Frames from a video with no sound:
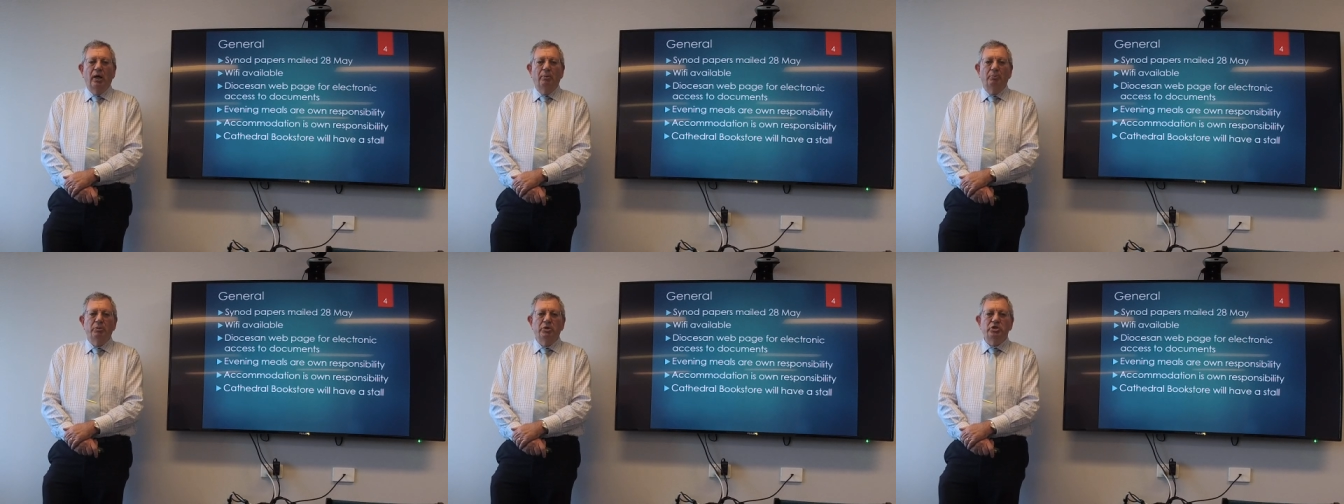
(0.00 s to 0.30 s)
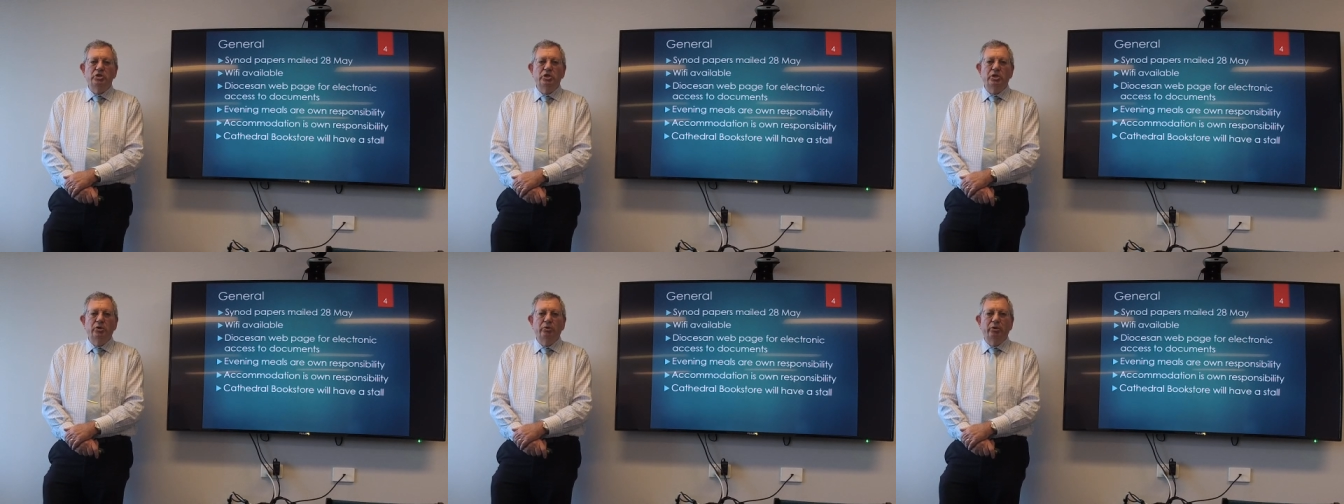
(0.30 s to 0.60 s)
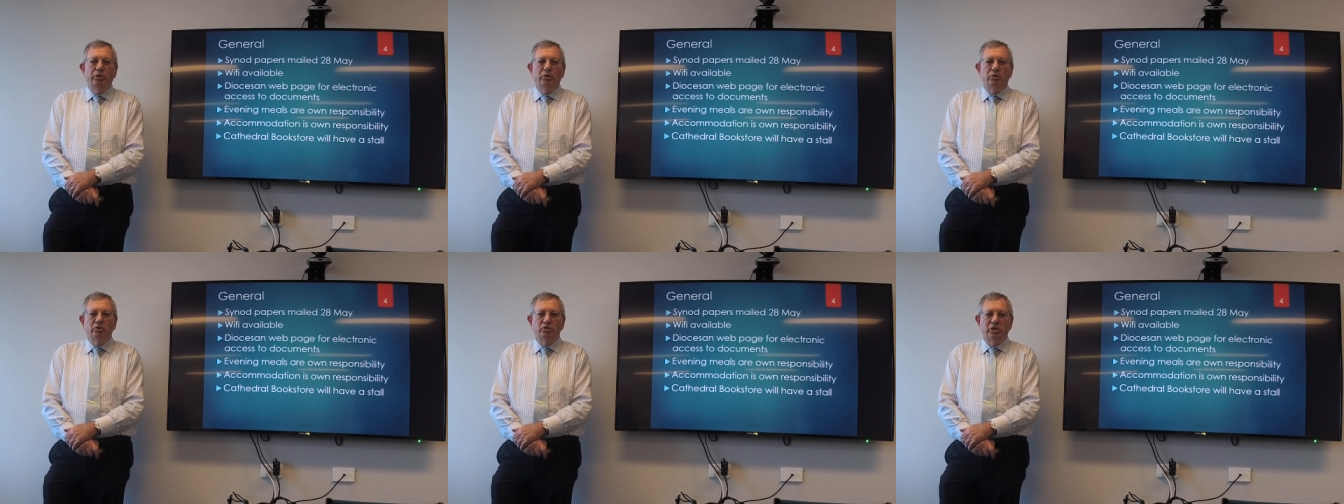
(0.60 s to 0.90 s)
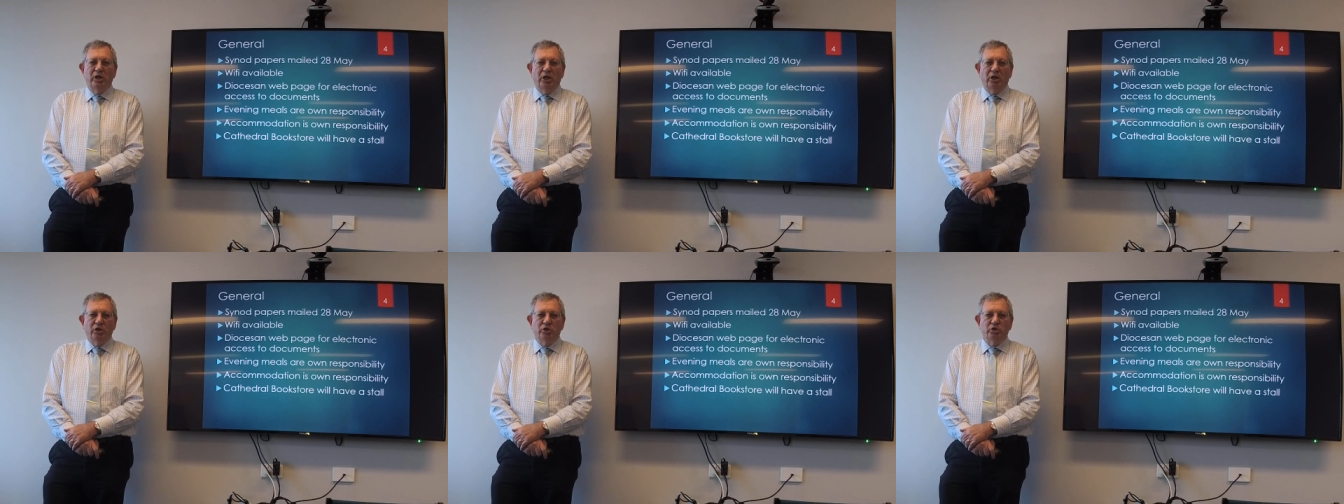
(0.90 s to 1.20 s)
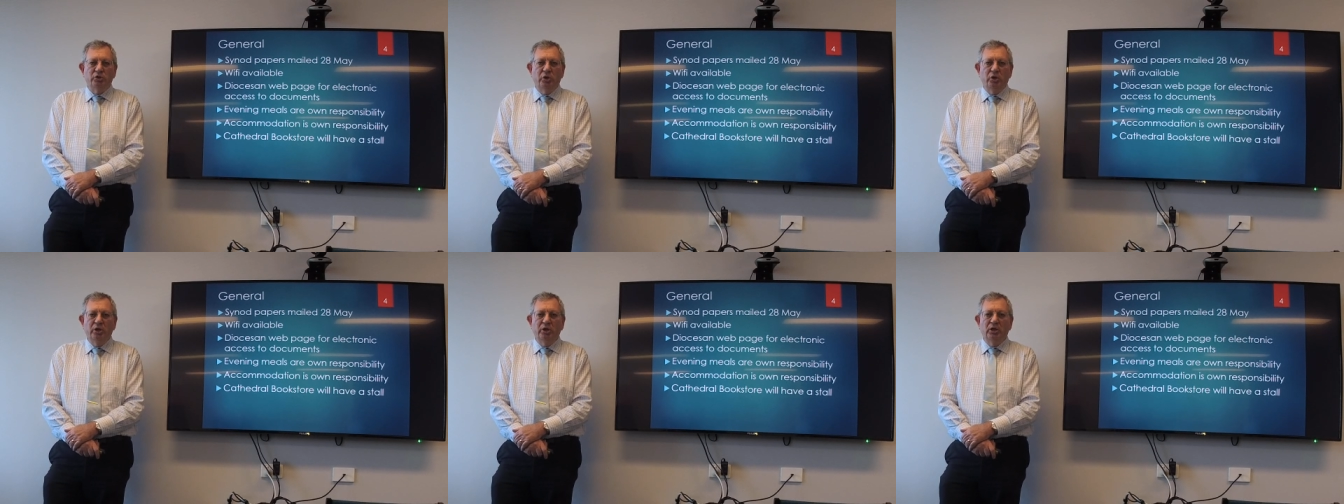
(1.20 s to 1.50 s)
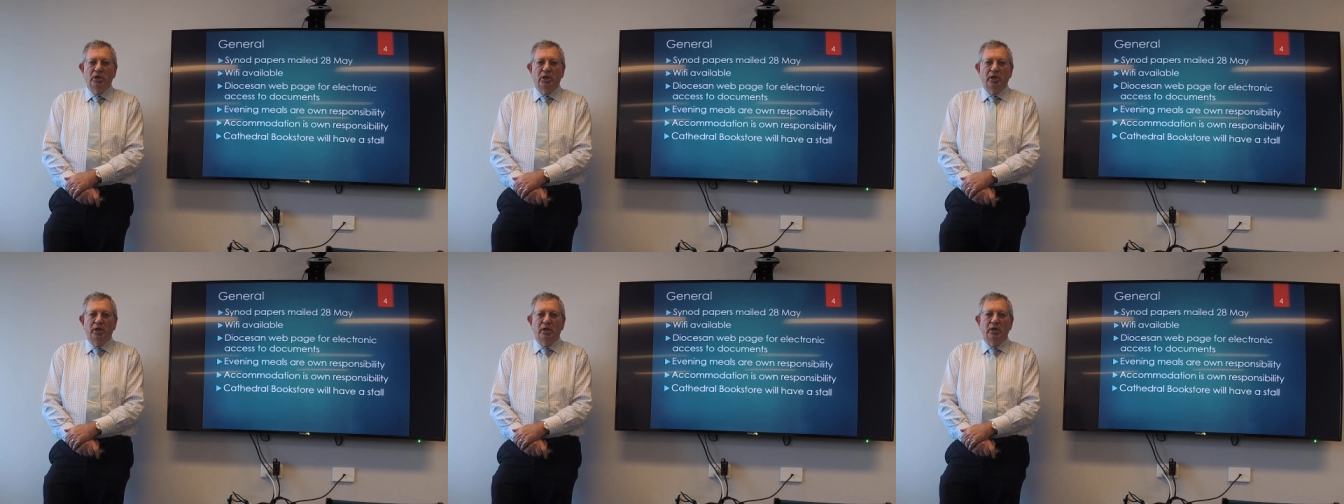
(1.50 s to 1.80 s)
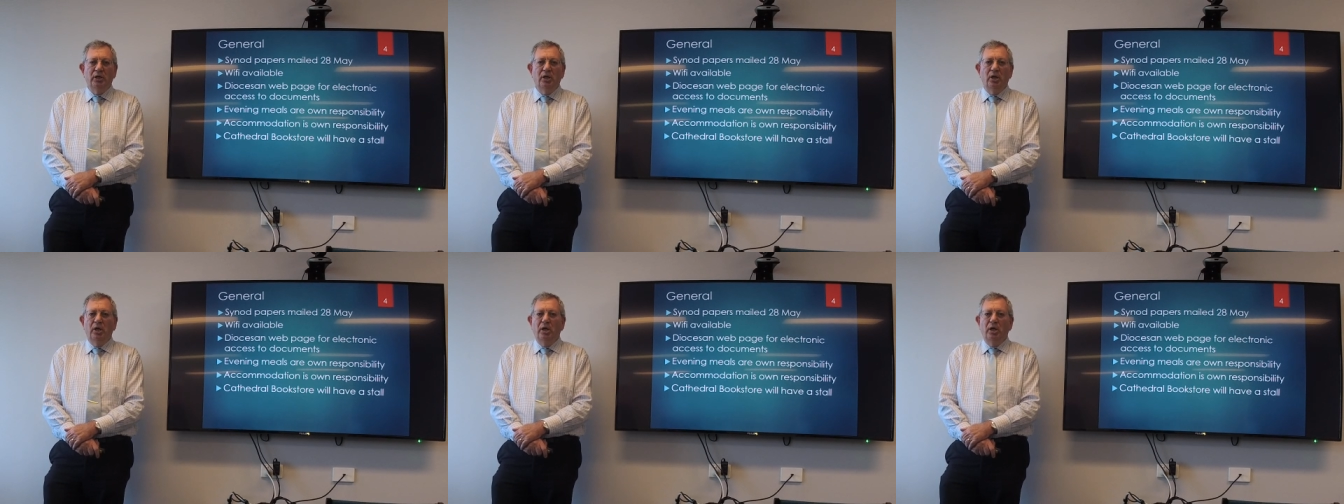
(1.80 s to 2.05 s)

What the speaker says: materials electronically,